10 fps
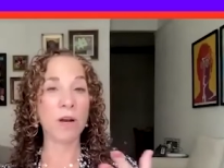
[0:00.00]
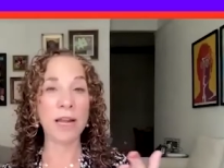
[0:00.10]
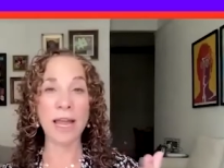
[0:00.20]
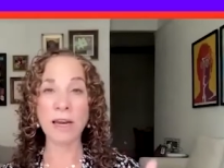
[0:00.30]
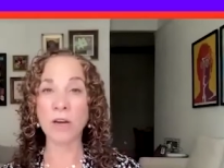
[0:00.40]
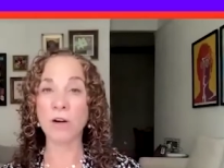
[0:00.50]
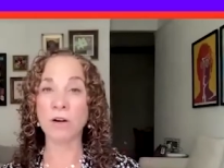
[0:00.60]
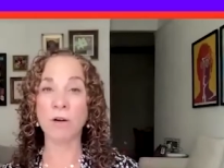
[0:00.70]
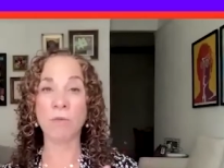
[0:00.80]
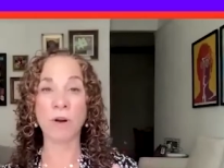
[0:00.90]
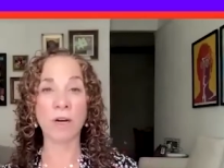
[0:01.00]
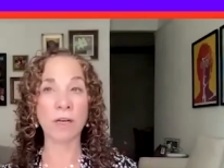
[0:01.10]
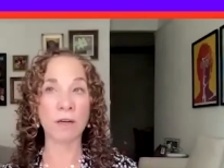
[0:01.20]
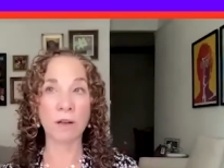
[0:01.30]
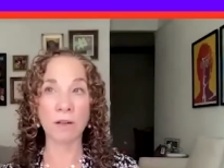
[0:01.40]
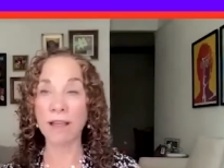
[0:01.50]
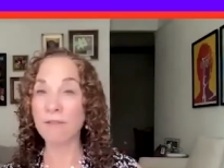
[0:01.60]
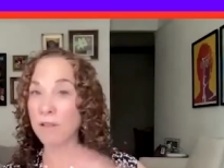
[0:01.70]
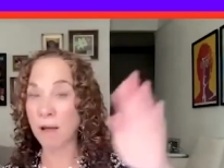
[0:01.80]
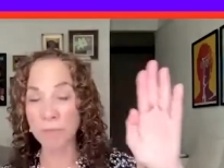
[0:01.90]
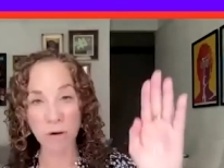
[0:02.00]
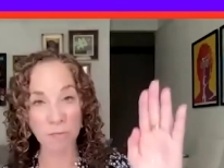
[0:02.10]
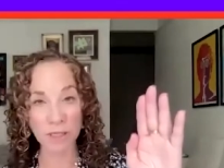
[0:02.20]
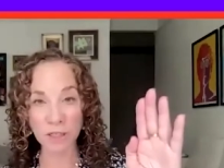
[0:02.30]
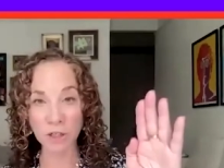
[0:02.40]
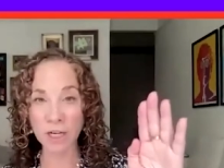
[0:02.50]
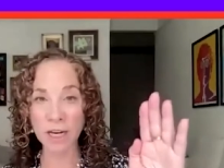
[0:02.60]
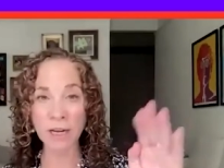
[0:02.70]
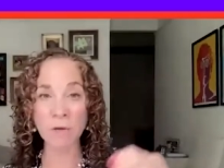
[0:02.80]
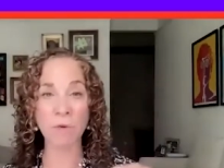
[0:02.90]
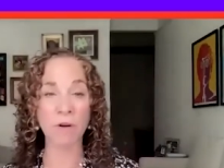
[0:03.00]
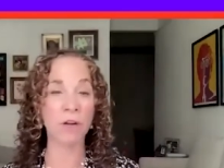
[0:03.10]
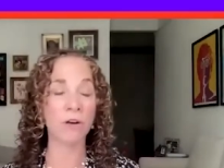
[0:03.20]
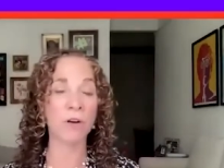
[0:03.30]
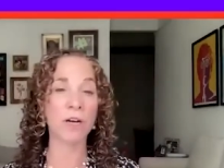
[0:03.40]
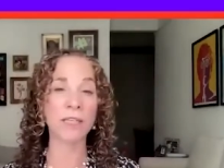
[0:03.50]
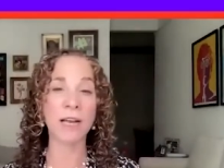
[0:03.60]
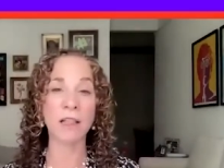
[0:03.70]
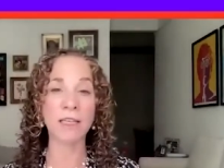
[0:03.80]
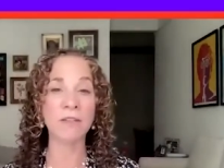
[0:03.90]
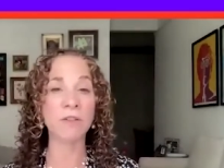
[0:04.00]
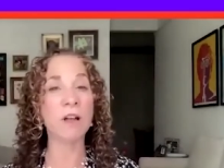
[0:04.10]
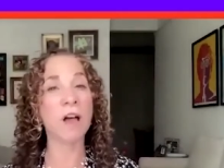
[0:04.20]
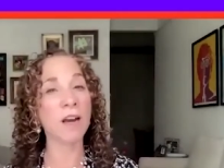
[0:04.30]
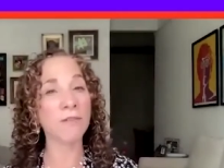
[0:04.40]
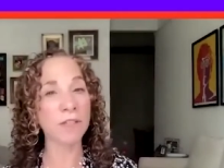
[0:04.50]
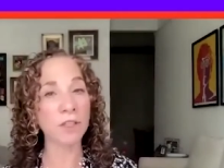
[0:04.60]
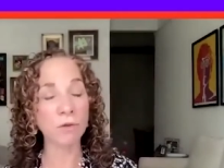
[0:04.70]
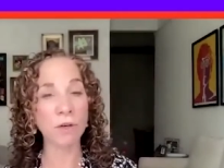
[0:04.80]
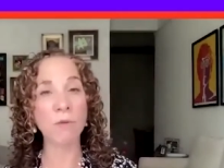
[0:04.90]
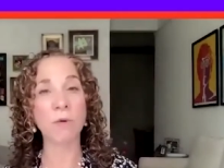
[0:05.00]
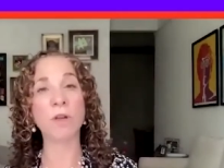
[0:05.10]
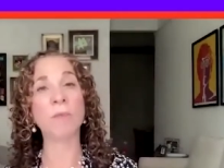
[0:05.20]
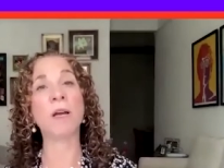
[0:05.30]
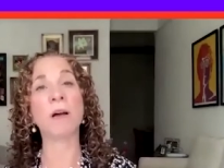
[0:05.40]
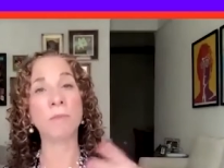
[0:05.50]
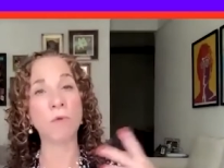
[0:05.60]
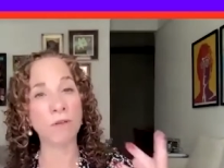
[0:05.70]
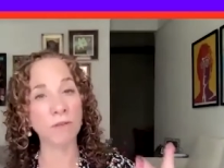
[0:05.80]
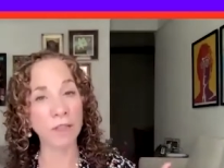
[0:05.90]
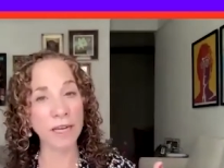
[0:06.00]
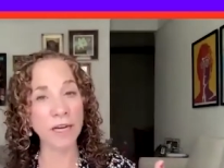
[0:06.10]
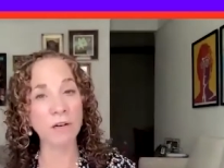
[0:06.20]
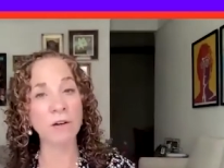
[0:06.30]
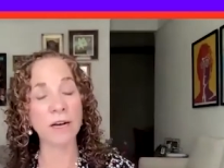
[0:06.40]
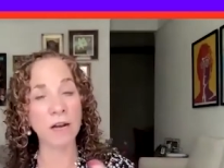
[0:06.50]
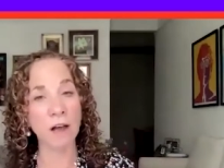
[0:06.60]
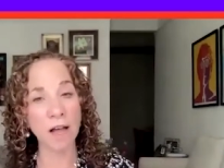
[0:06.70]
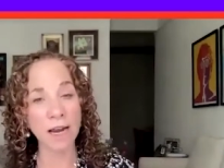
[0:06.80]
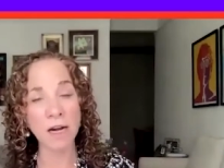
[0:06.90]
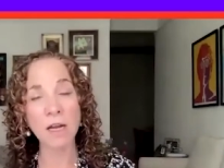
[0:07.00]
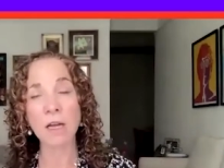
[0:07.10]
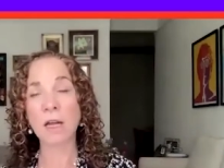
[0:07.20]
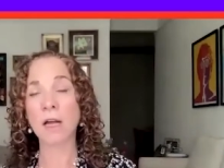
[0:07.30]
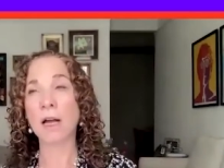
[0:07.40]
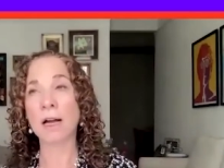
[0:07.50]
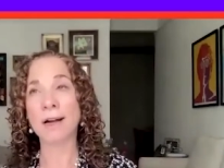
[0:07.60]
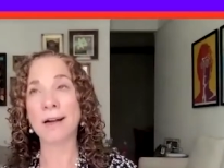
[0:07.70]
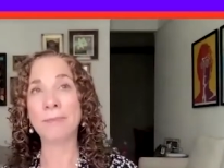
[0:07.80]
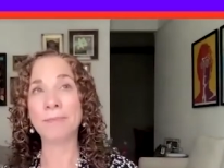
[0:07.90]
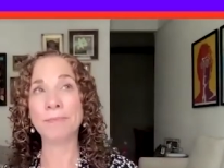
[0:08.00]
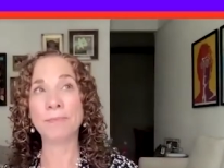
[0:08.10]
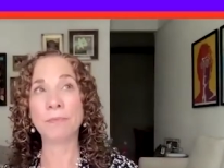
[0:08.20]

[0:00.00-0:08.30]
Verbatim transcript: going to get your, we're going to level up your positioning. you're going to tell a different kind of a story where you become more of a leader and a guide. Um,